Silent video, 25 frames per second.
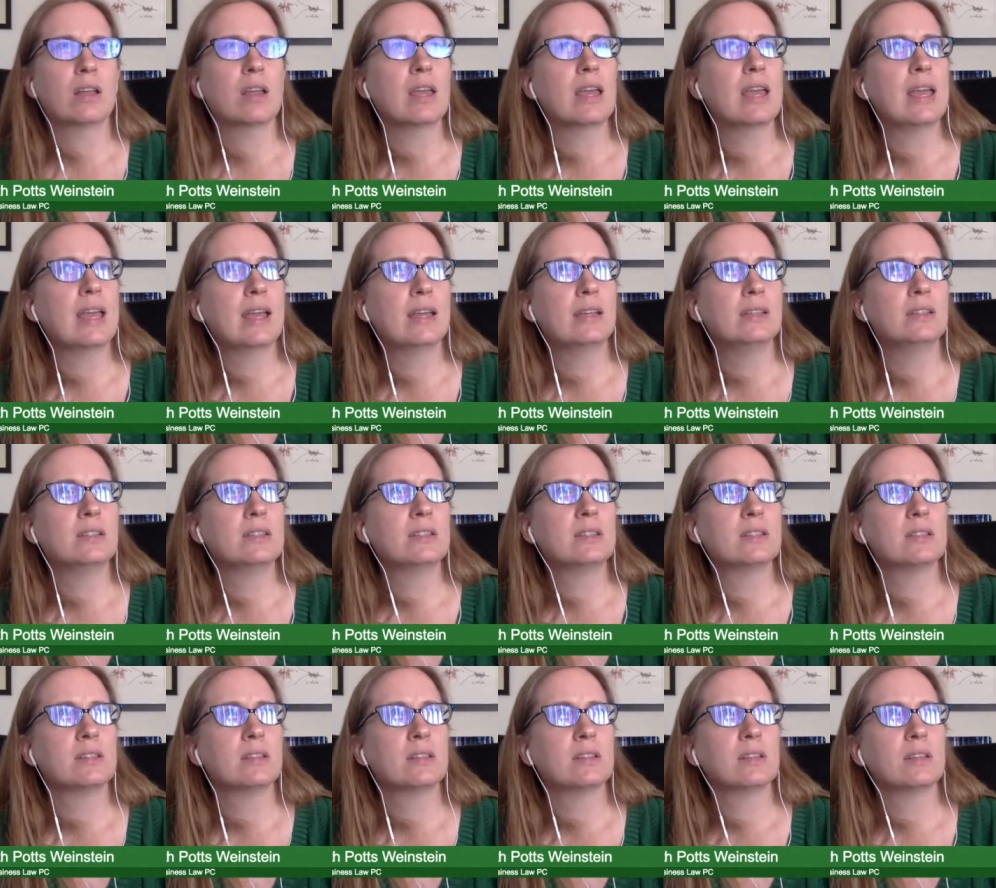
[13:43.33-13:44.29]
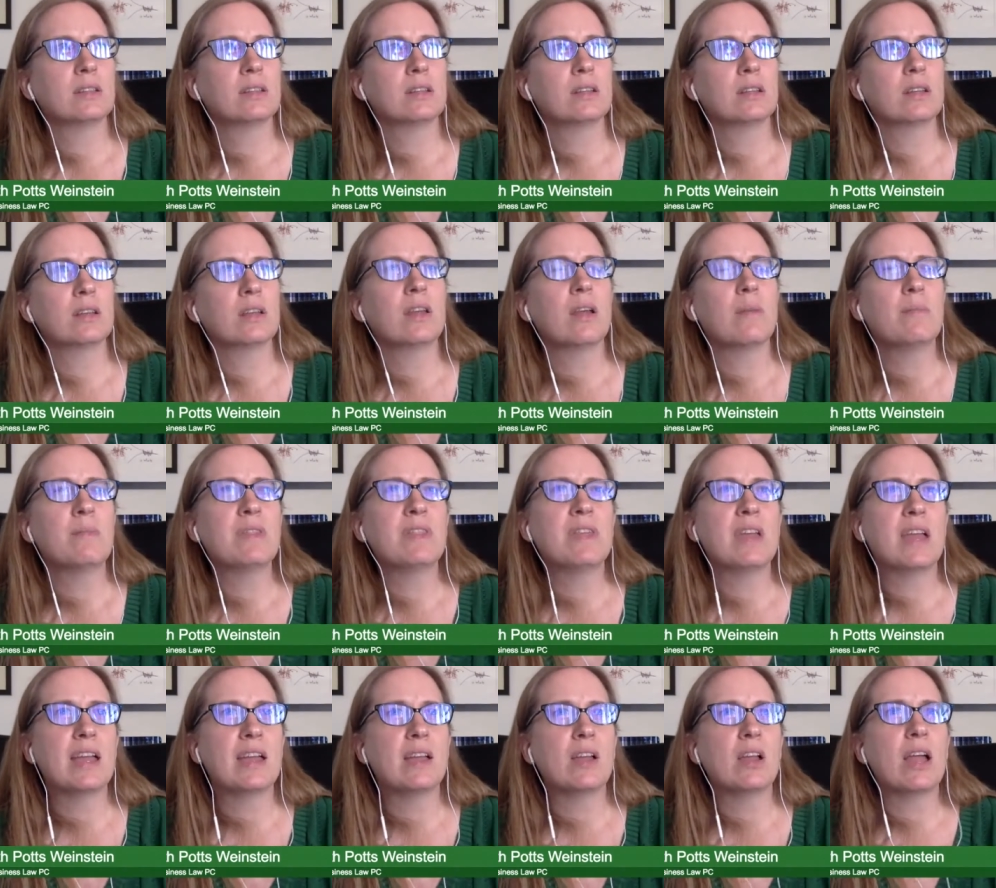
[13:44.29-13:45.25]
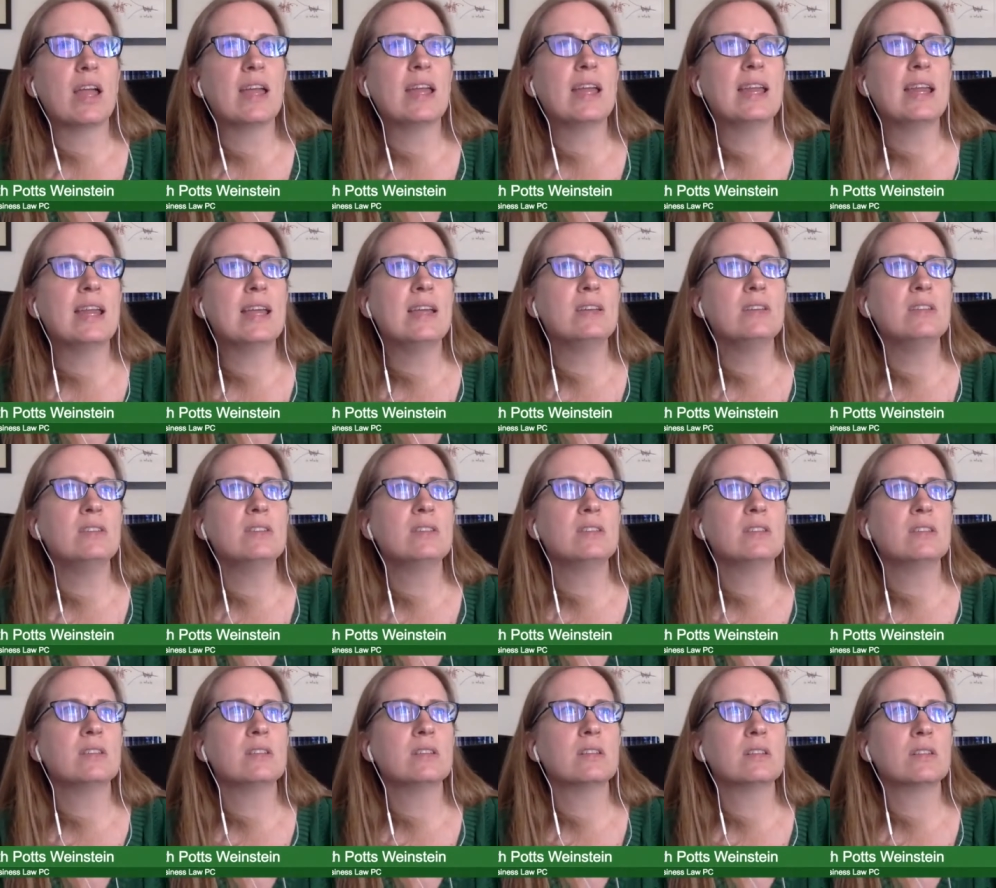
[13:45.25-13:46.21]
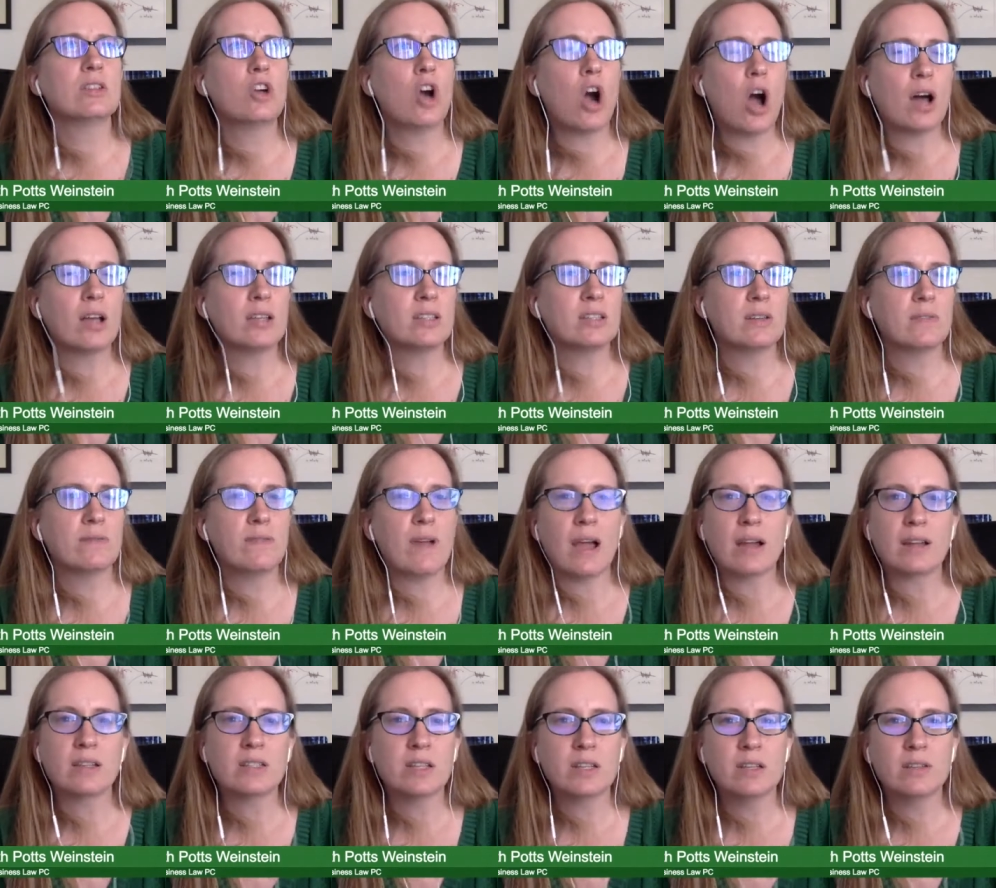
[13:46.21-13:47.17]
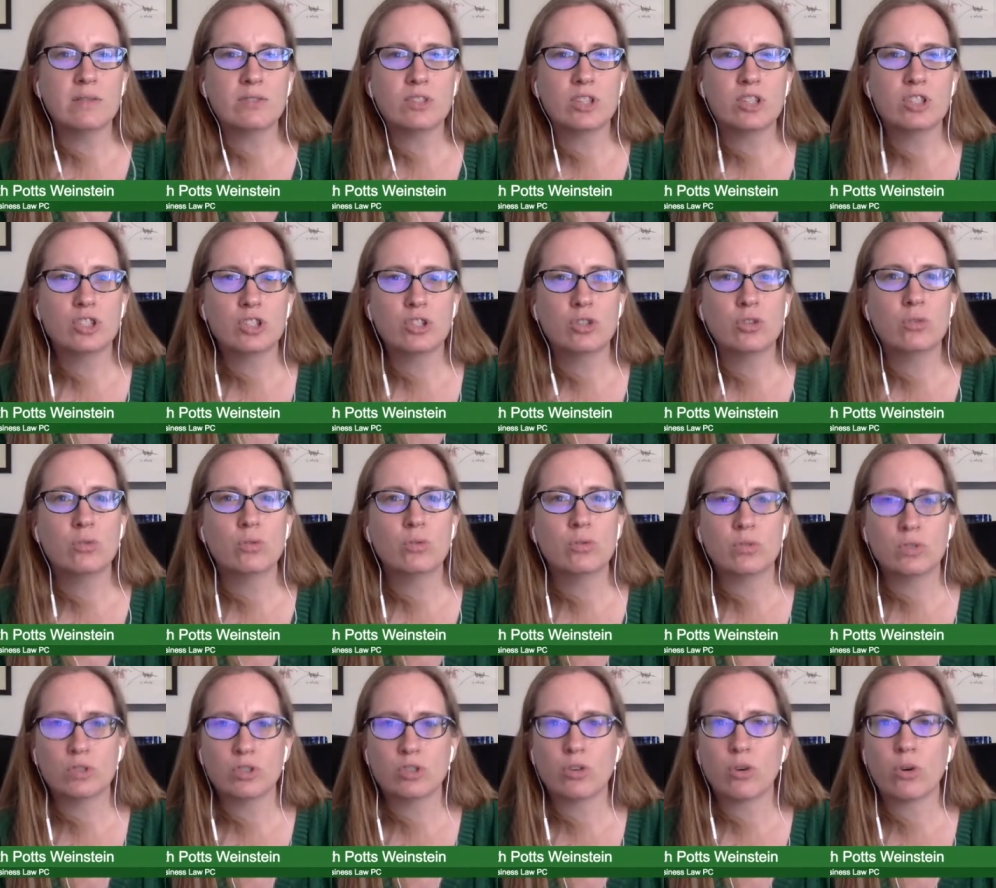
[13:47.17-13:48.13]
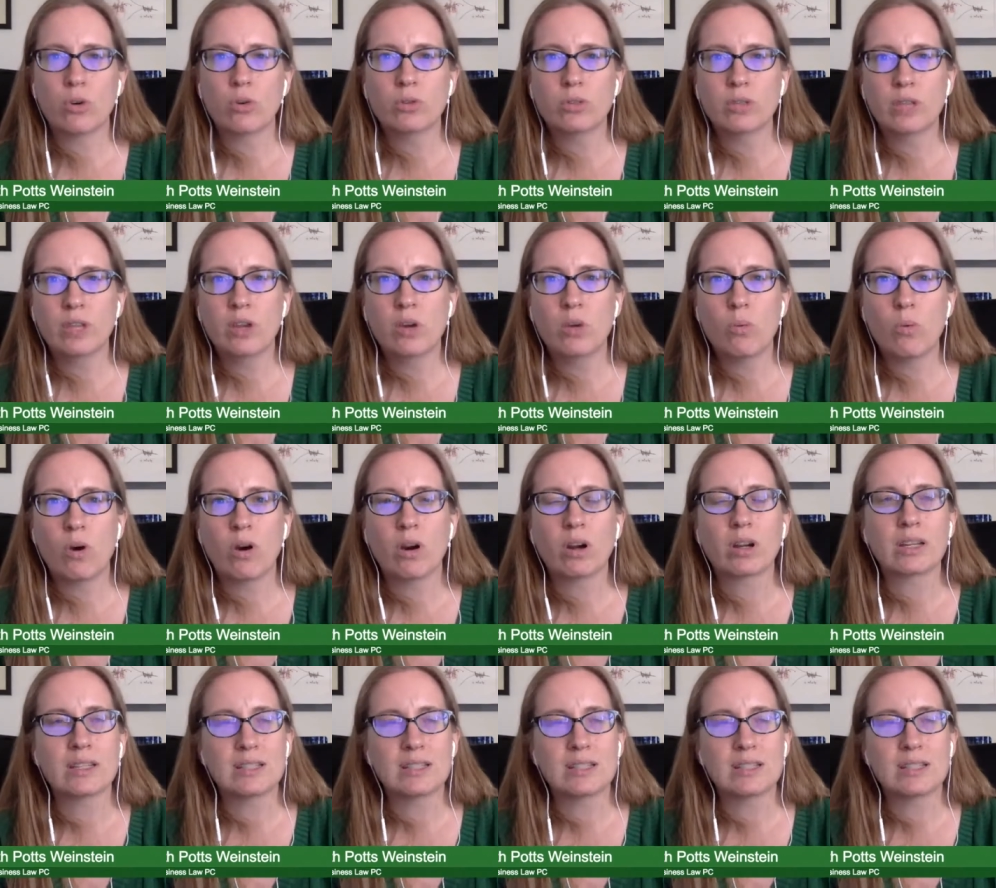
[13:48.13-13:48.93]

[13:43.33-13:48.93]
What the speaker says: it is cost effective to do your own legal work.